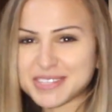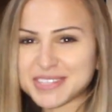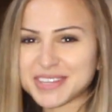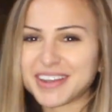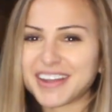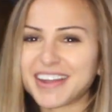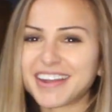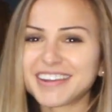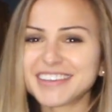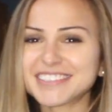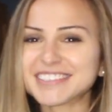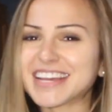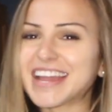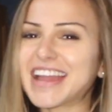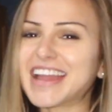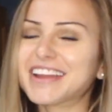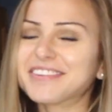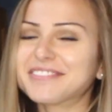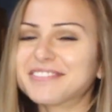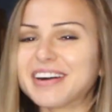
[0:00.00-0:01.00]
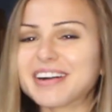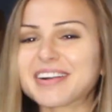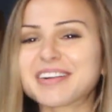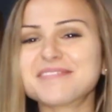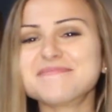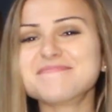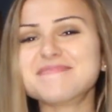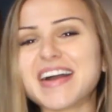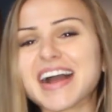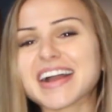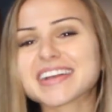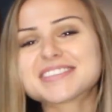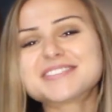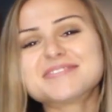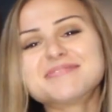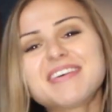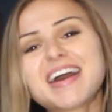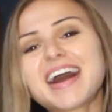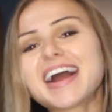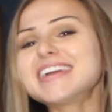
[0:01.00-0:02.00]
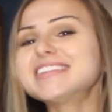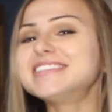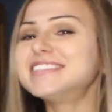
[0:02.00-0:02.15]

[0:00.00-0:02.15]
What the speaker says: and girls, and welcome back to my